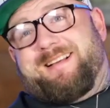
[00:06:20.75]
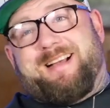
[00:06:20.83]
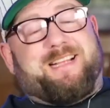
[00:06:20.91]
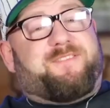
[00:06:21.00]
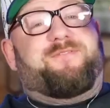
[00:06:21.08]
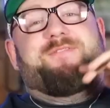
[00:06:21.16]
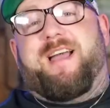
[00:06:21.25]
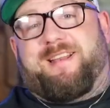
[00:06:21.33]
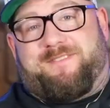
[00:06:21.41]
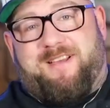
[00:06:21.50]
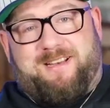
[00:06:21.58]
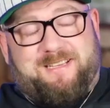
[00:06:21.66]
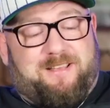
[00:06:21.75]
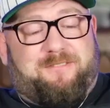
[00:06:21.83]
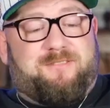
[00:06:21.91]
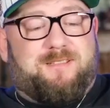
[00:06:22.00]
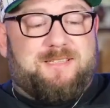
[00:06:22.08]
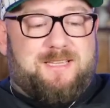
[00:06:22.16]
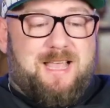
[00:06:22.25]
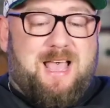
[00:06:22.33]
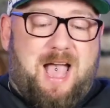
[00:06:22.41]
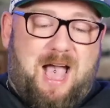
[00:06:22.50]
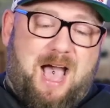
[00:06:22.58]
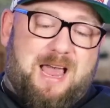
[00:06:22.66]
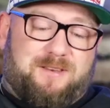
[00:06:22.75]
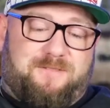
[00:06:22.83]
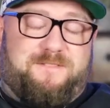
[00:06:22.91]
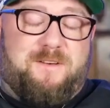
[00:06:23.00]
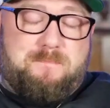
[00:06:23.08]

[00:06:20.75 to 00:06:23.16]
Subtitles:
It's very, very different. And for